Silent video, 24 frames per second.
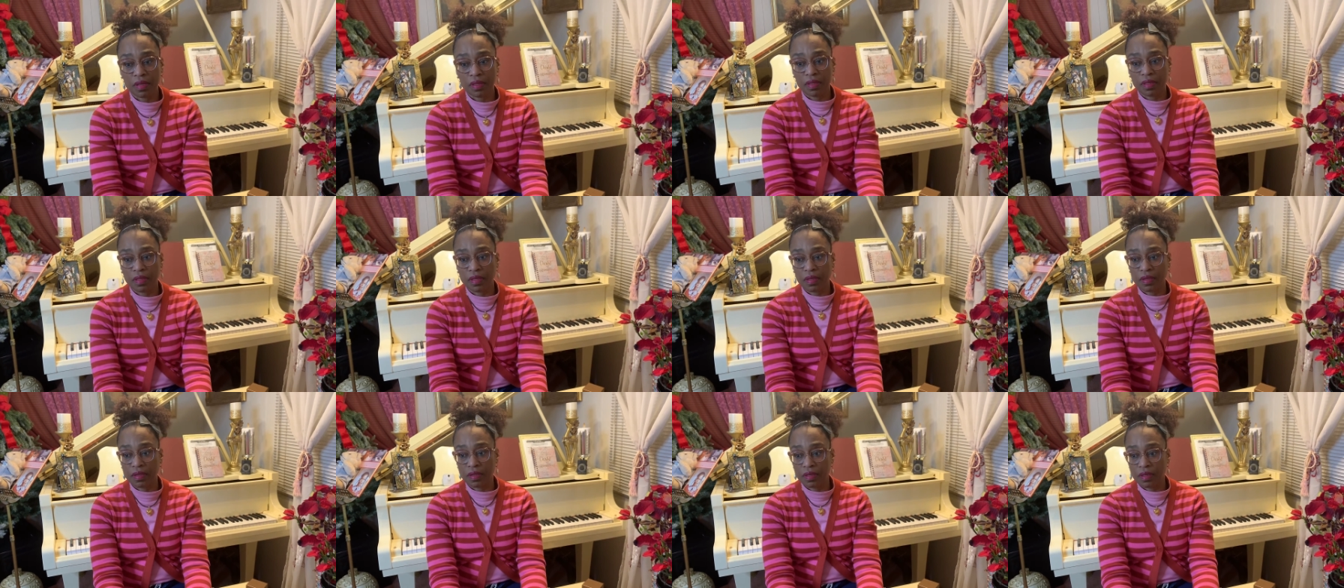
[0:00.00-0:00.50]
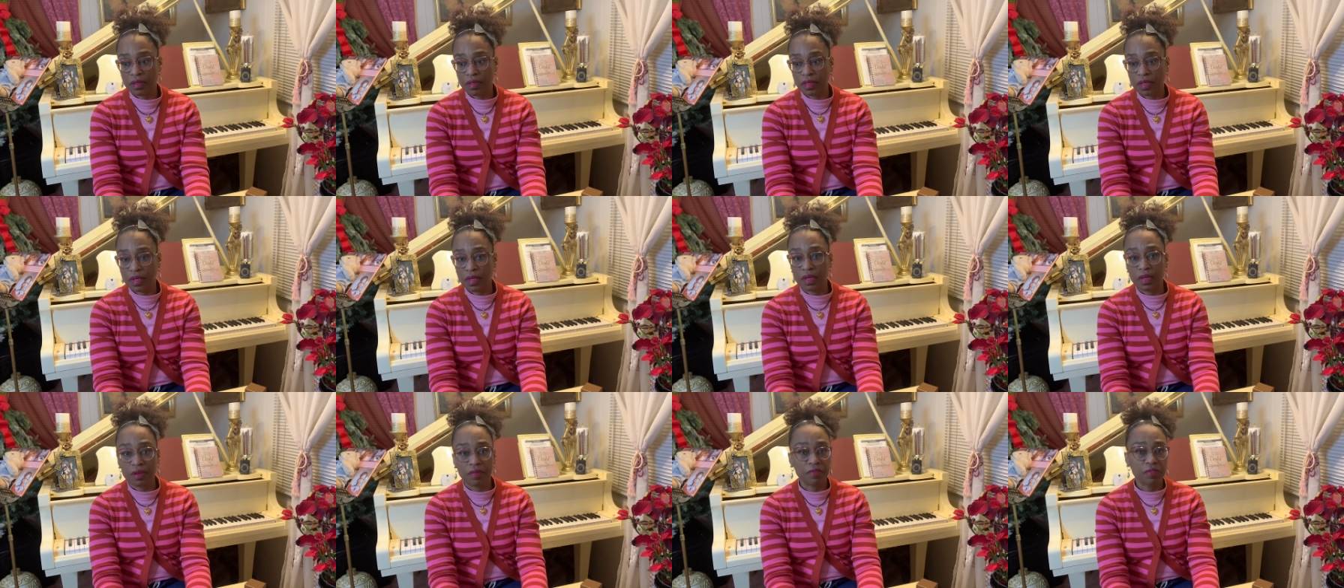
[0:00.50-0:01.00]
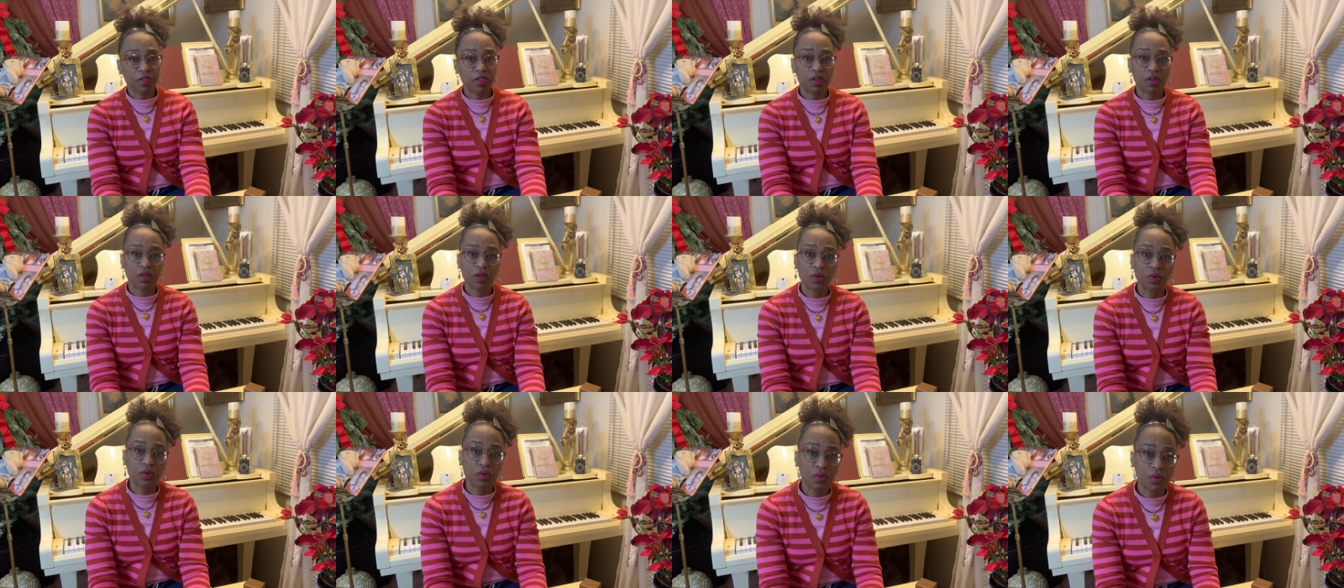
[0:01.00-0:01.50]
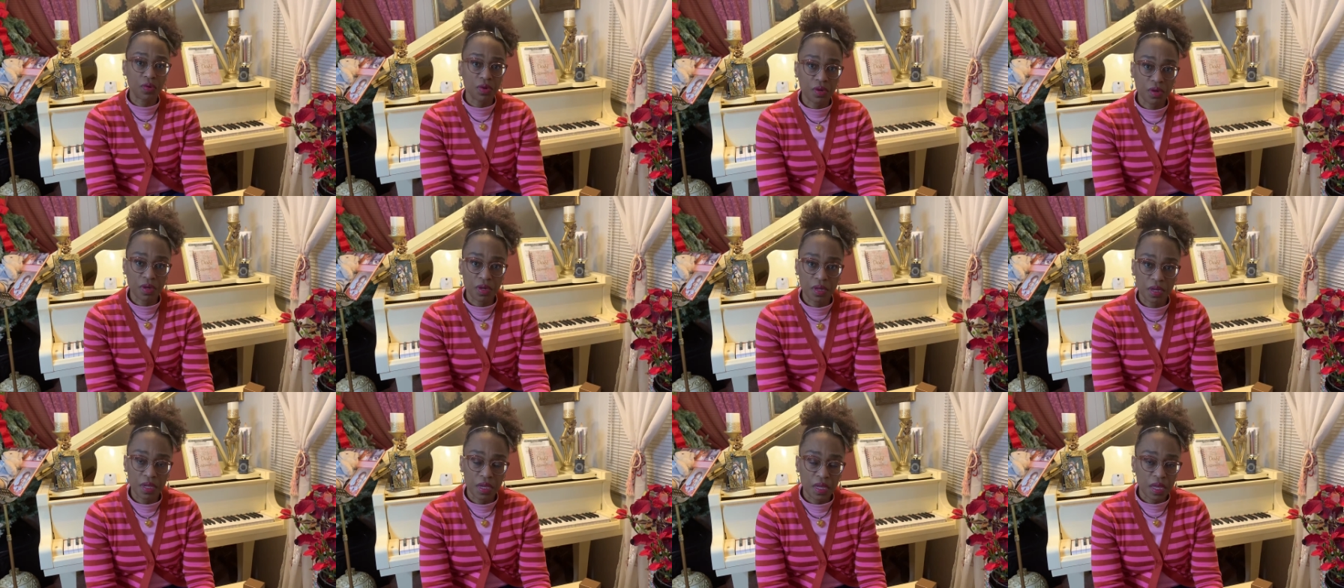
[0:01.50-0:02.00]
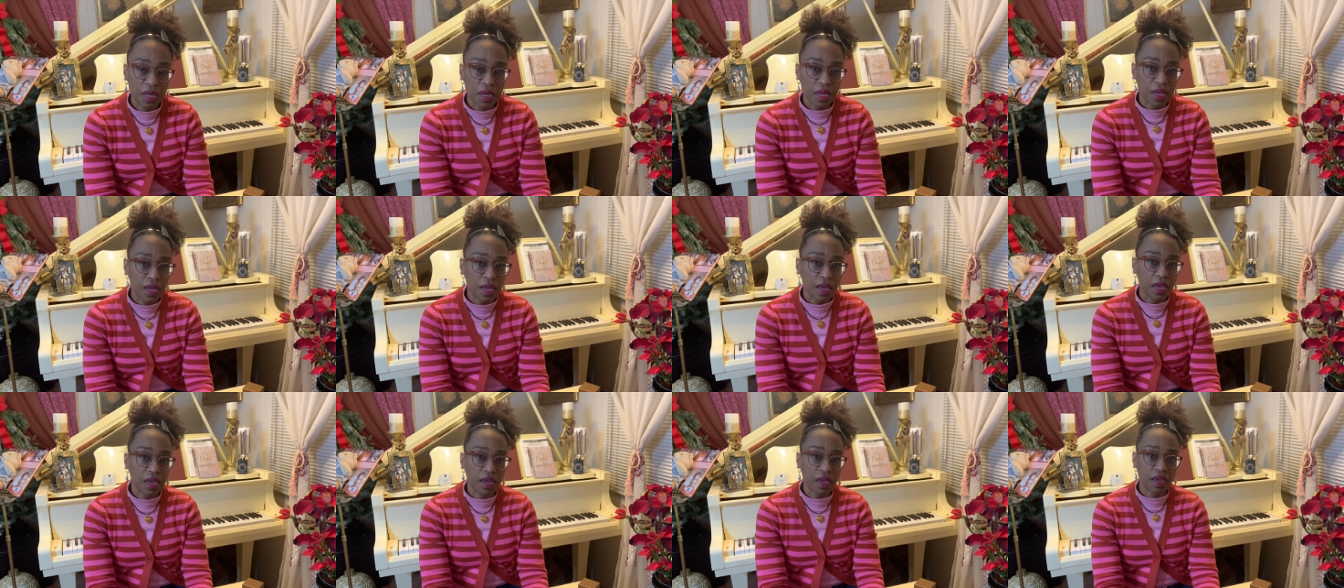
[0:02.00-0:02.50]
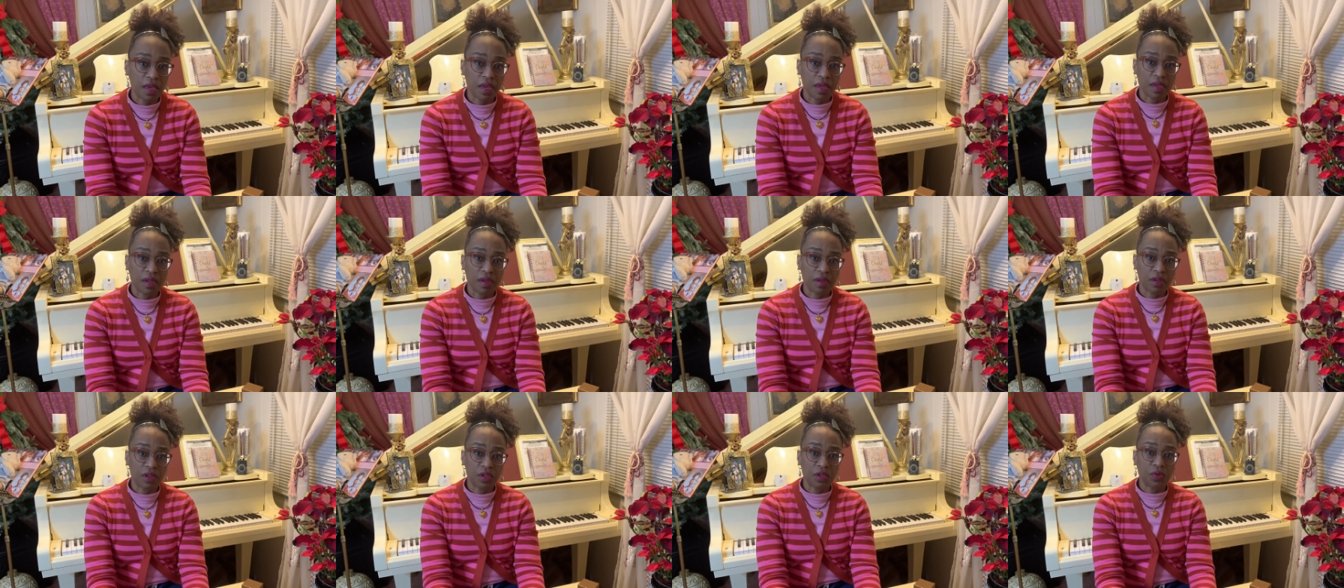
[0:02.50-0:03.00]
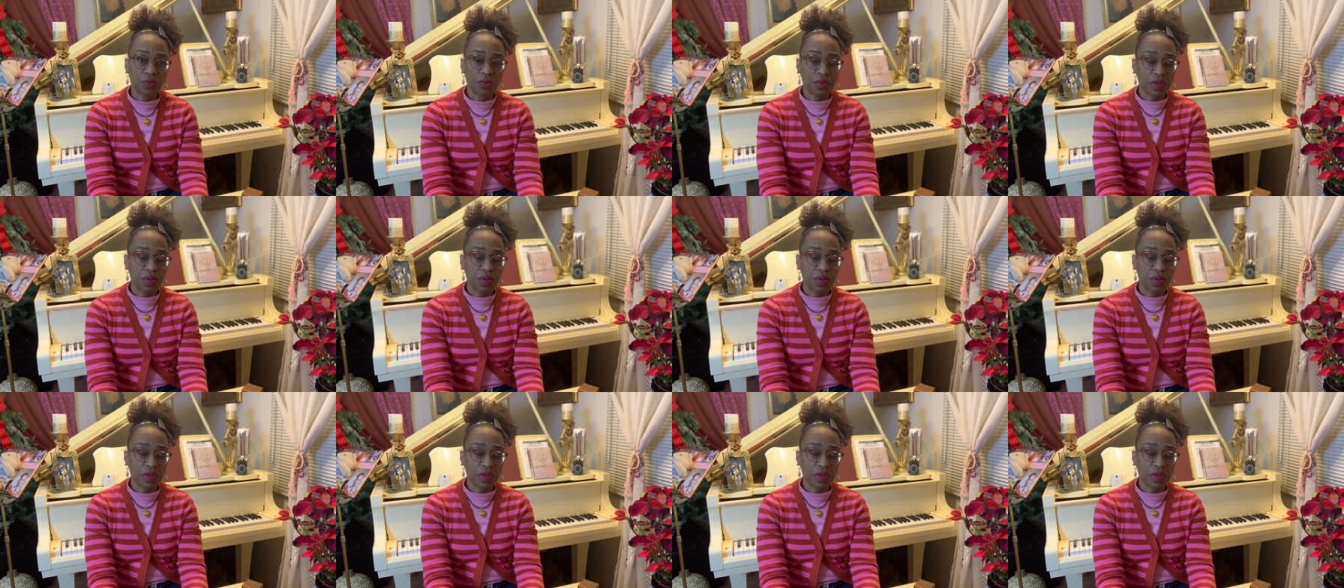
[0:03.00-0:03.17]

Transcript: the the love of the Lord and you